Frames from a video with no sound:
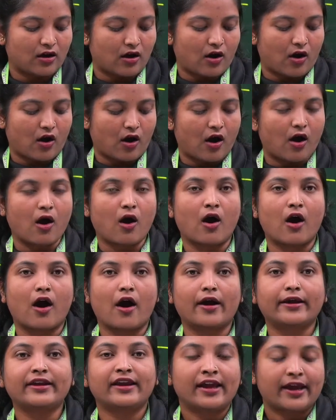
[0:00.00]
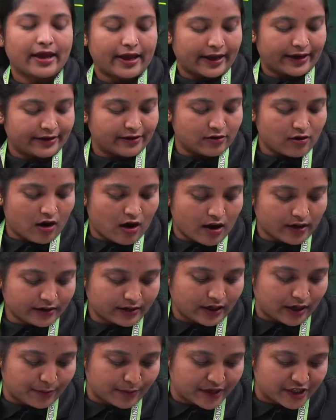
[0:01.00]
on a
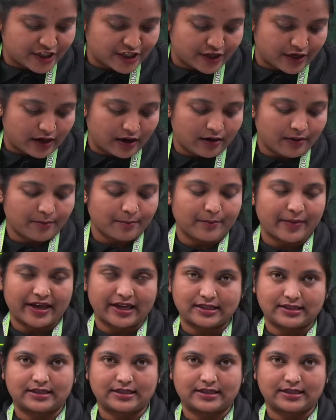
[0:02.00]
non-commercial basis.